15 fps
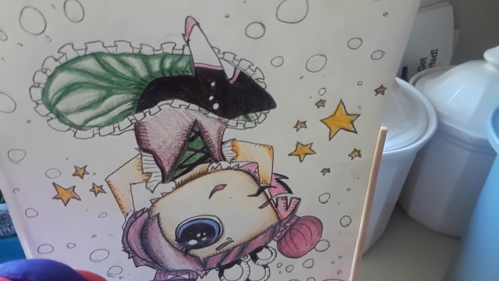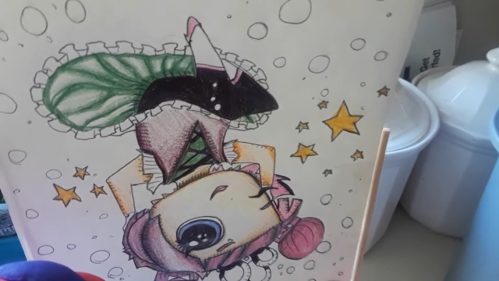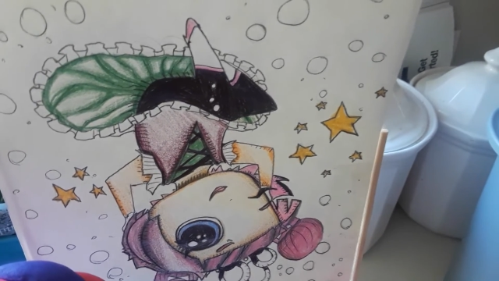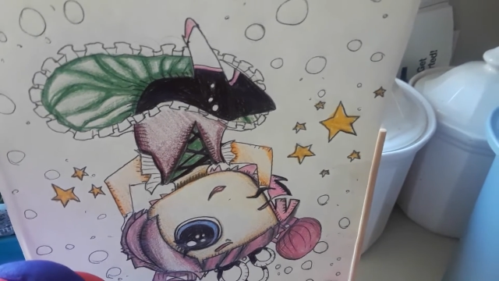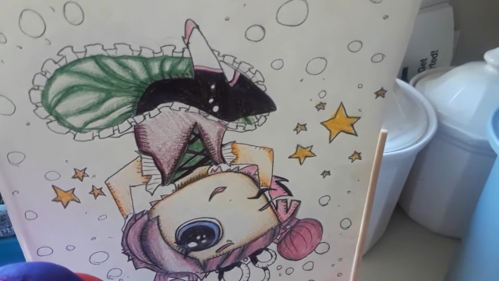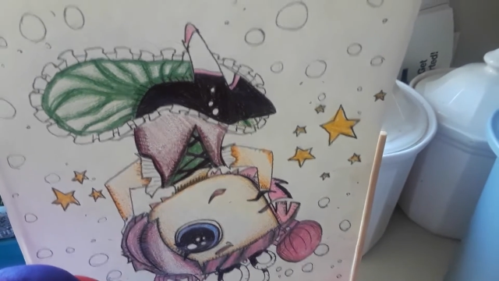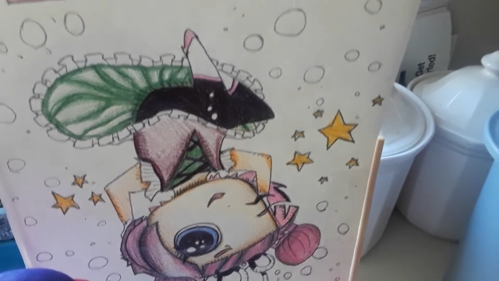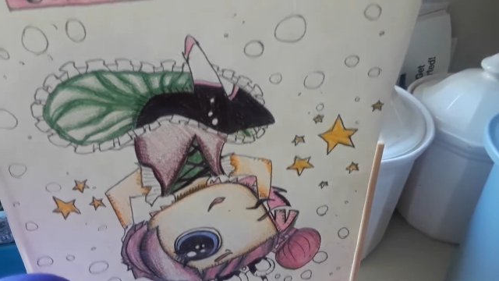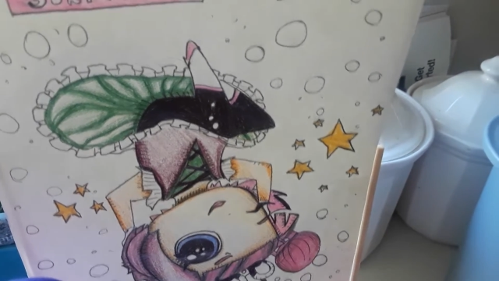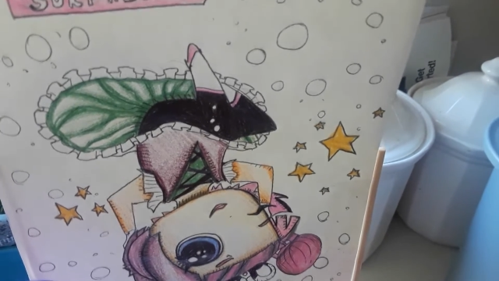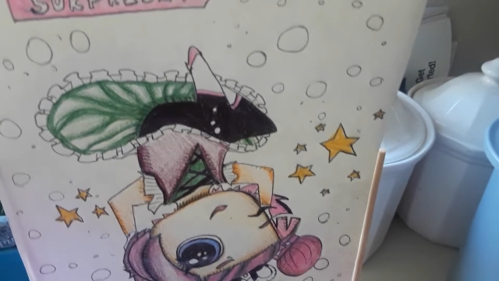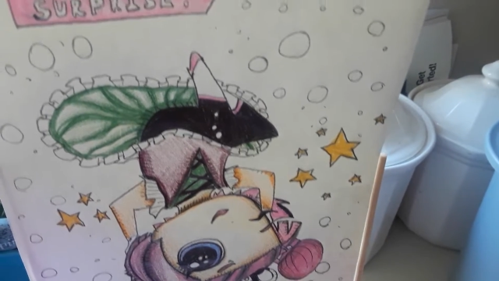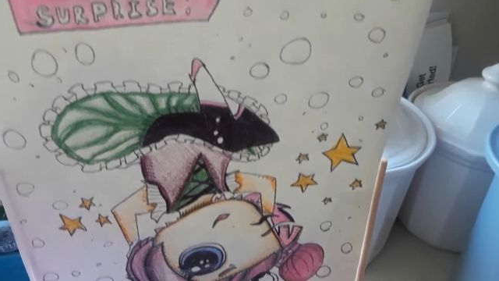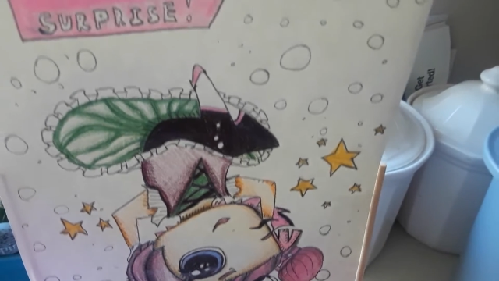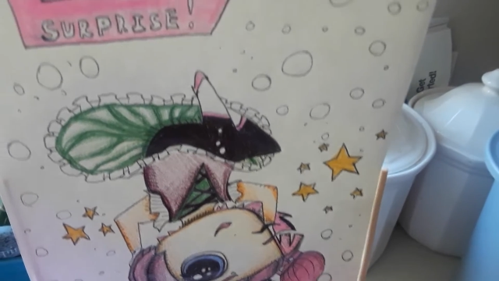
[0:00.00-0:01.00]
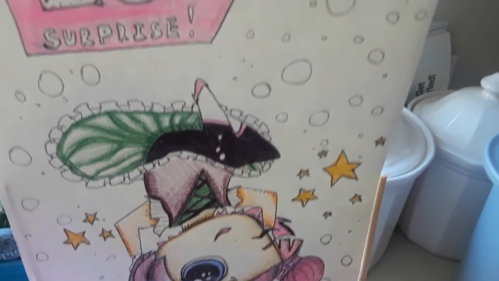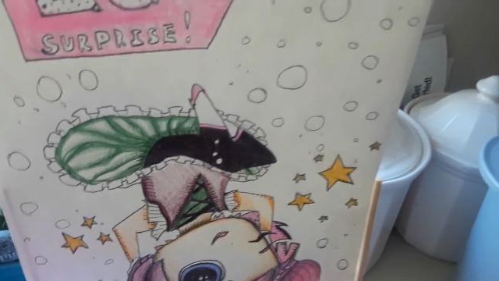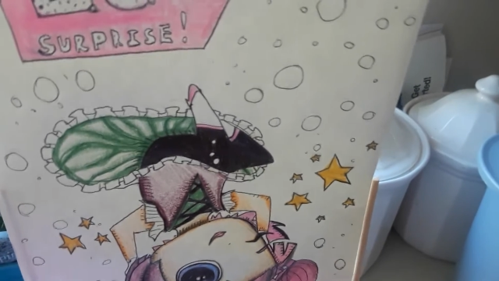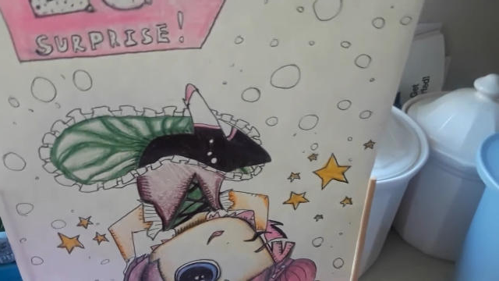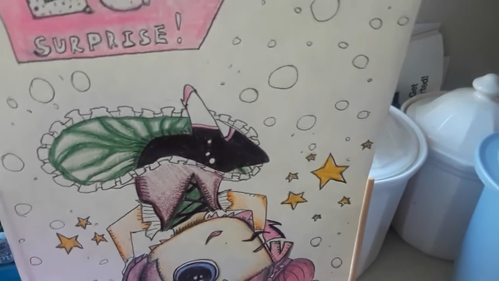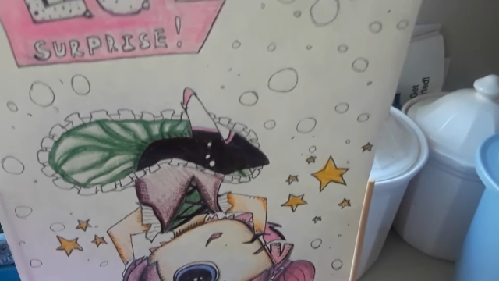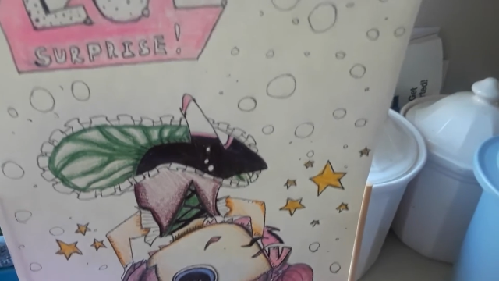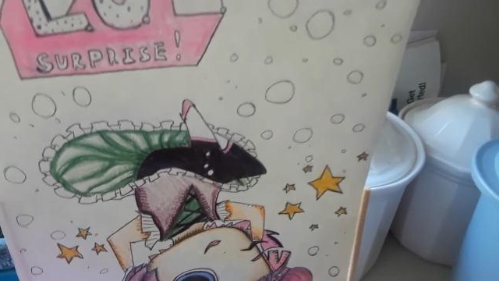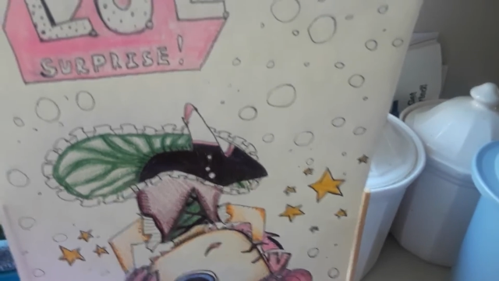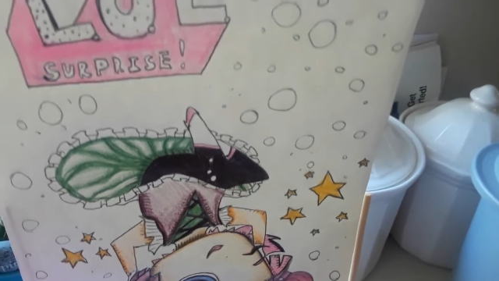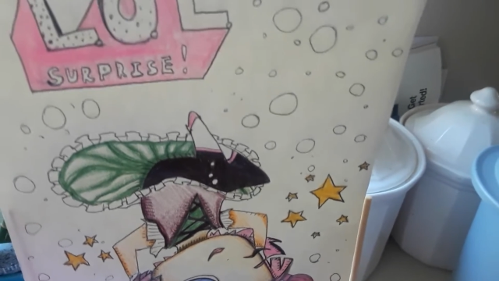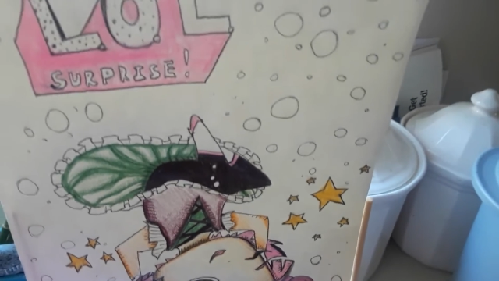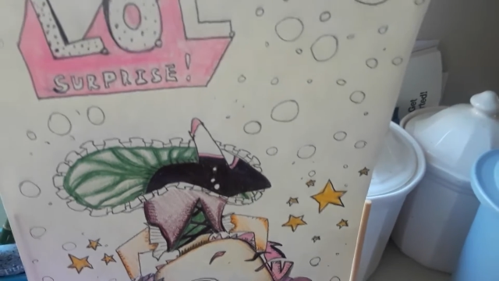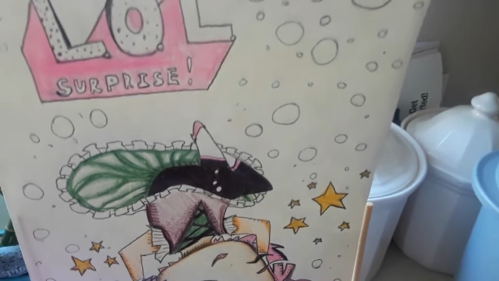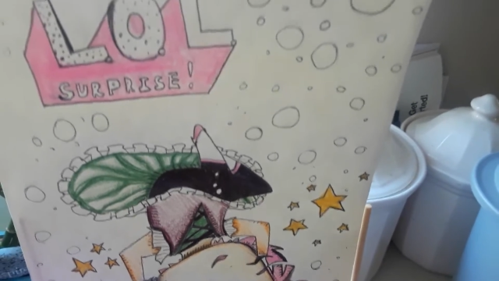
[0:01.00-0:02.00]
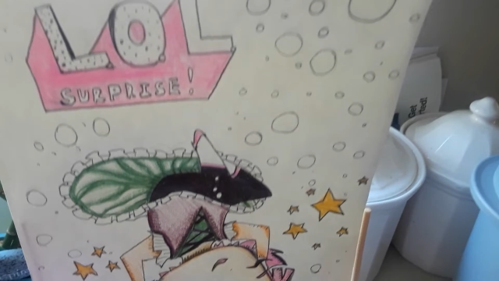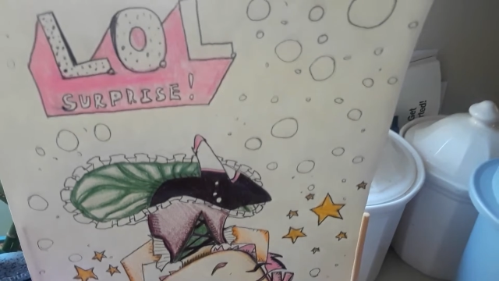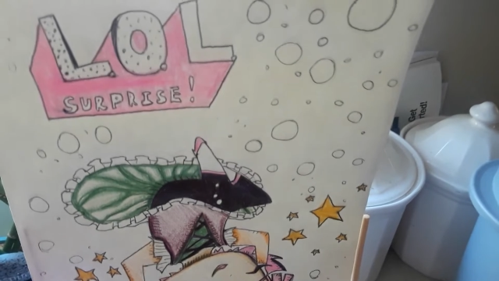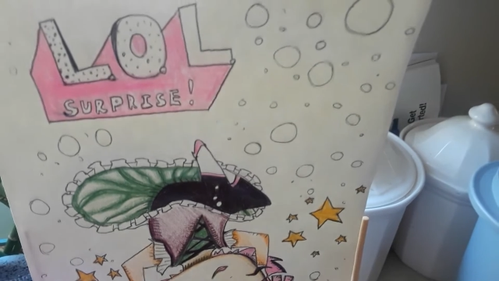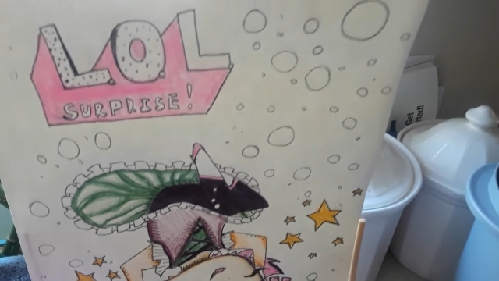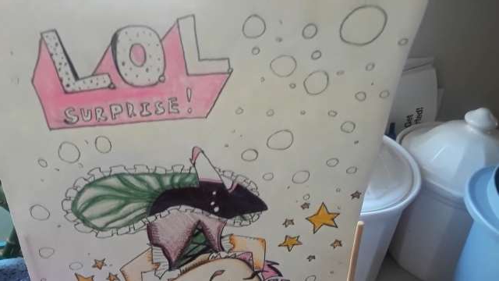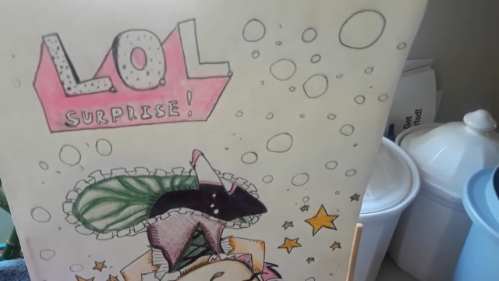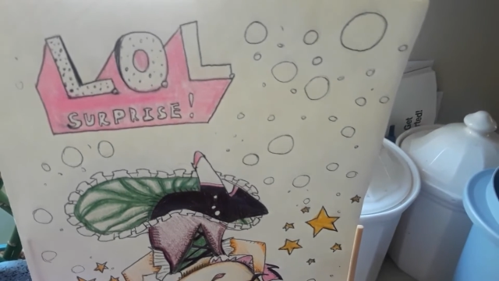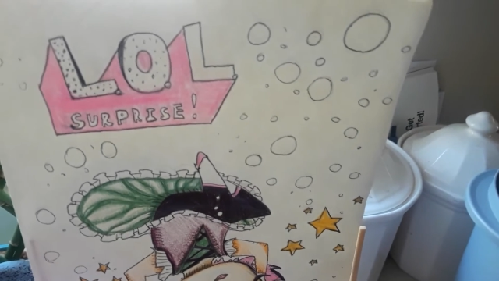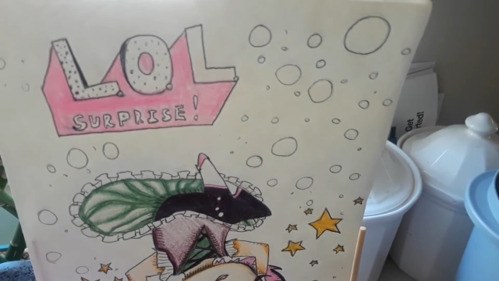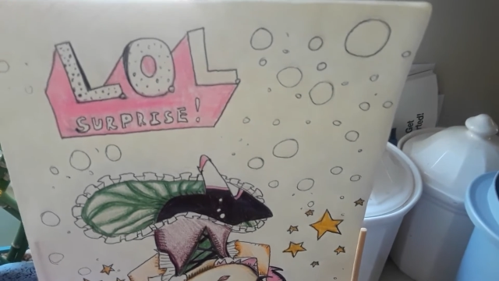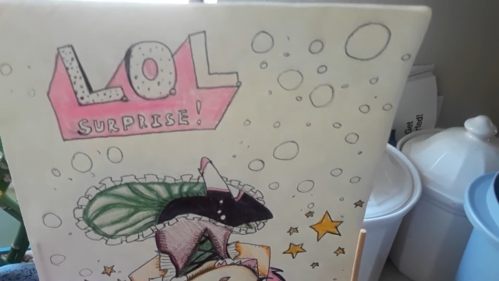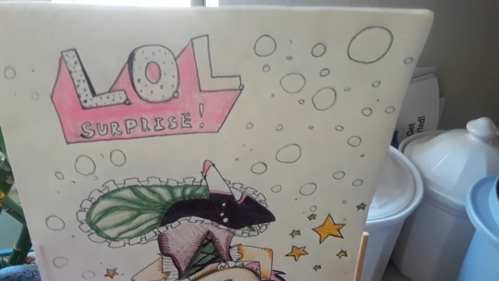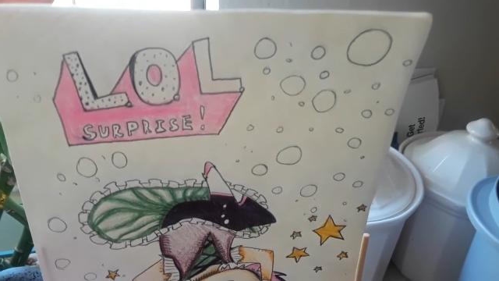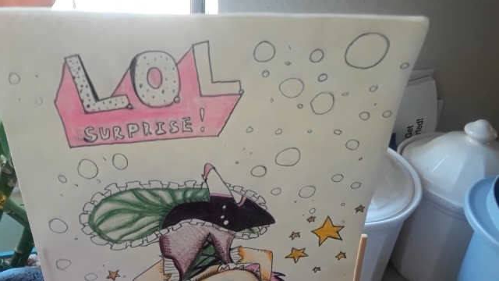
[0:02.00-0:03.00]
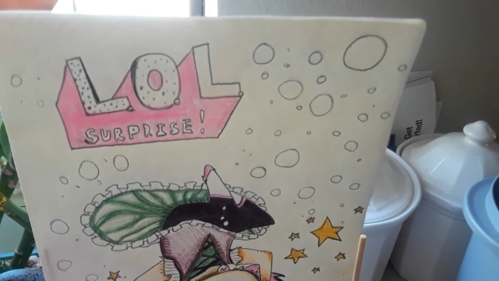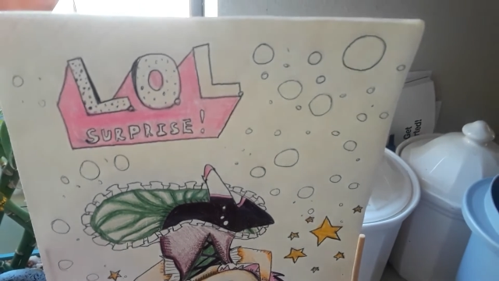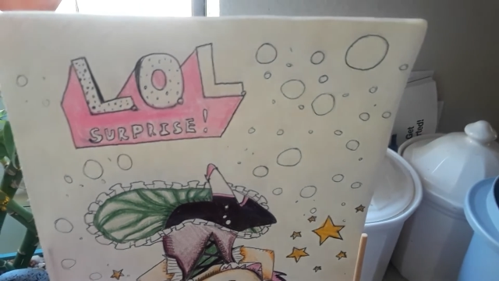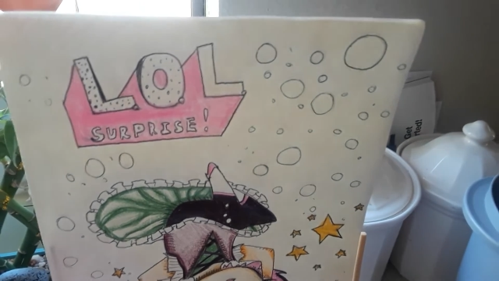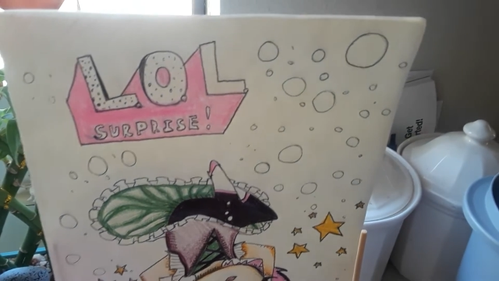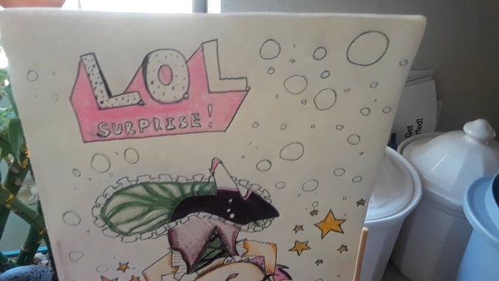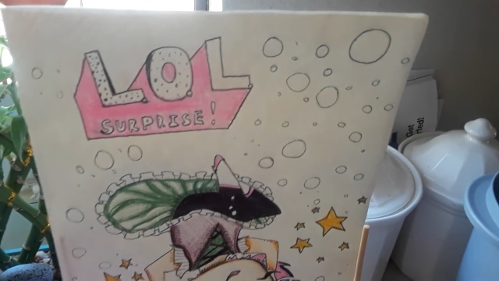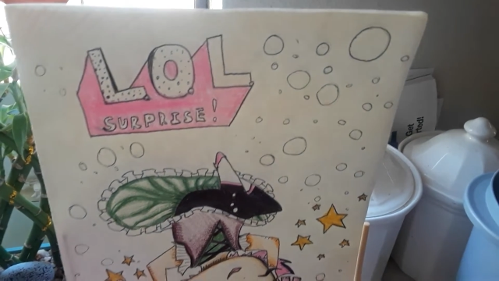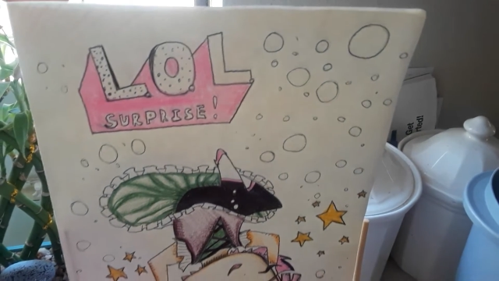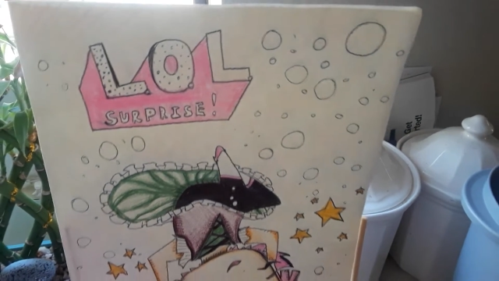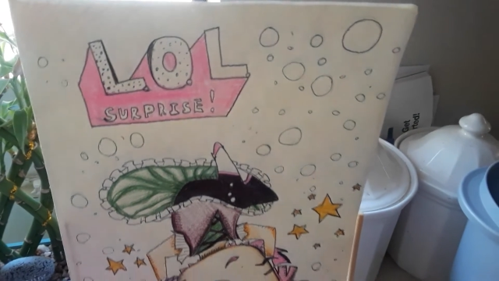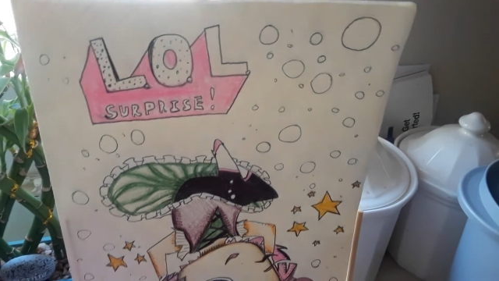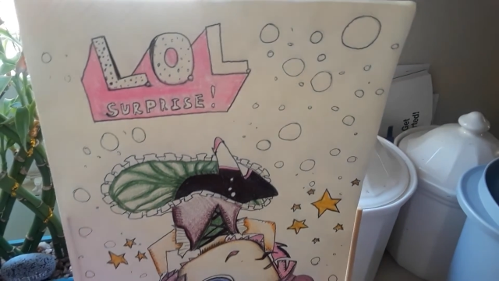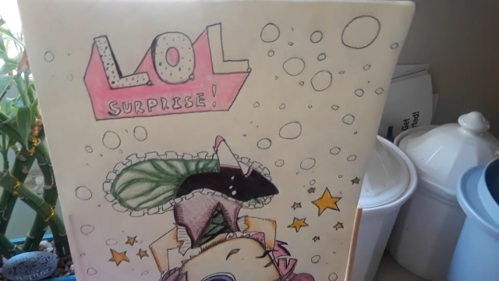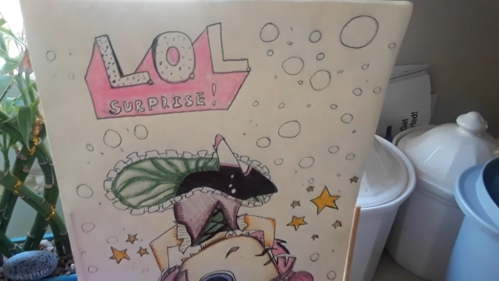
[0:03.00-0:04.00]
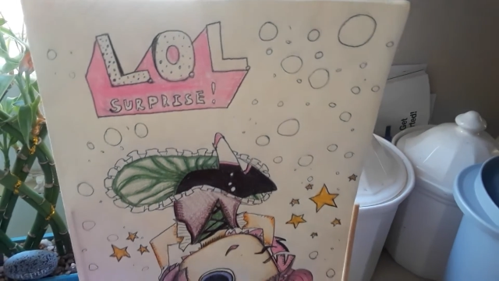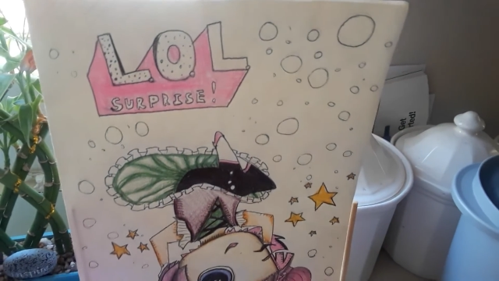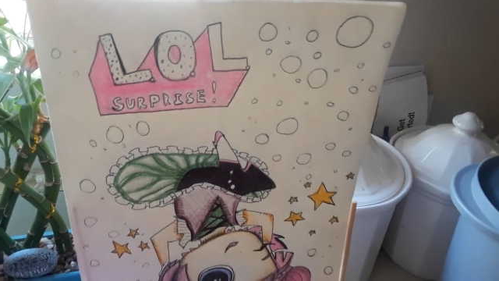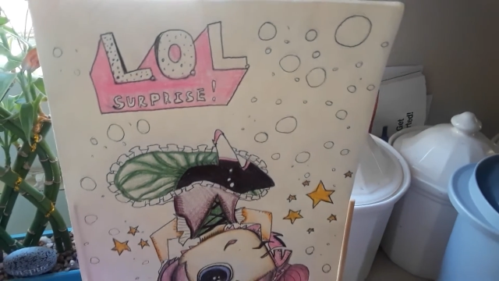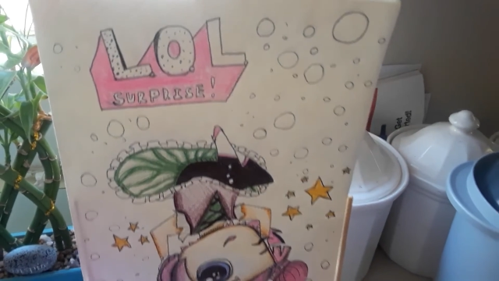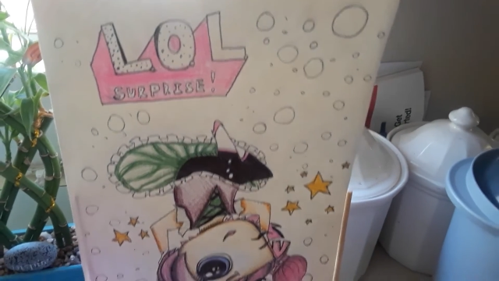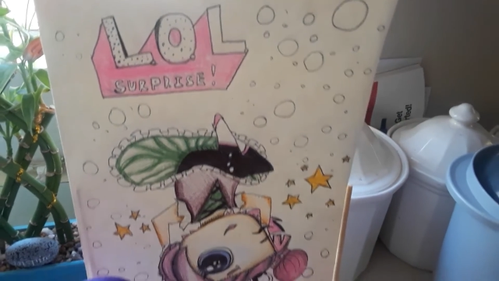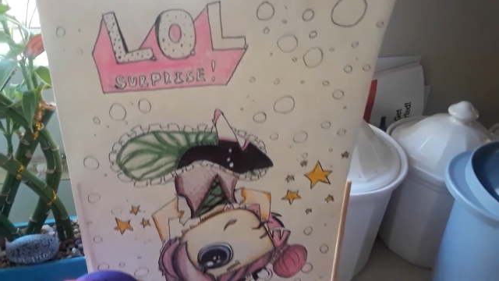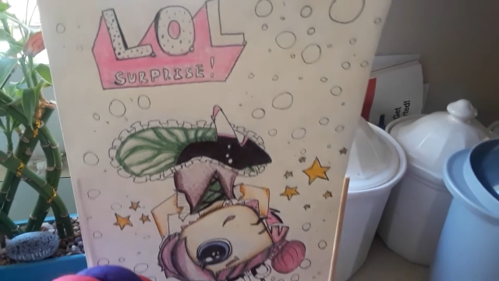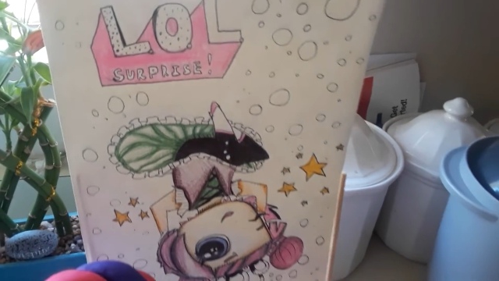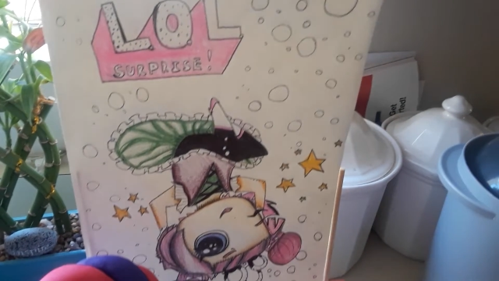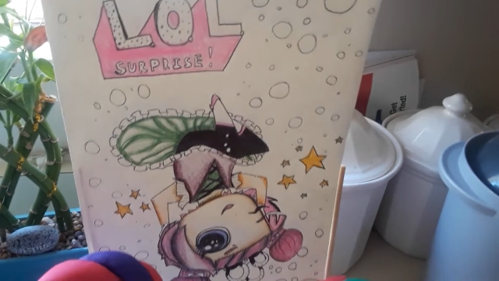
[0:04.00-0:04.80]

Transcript: [unreadable: no face in view]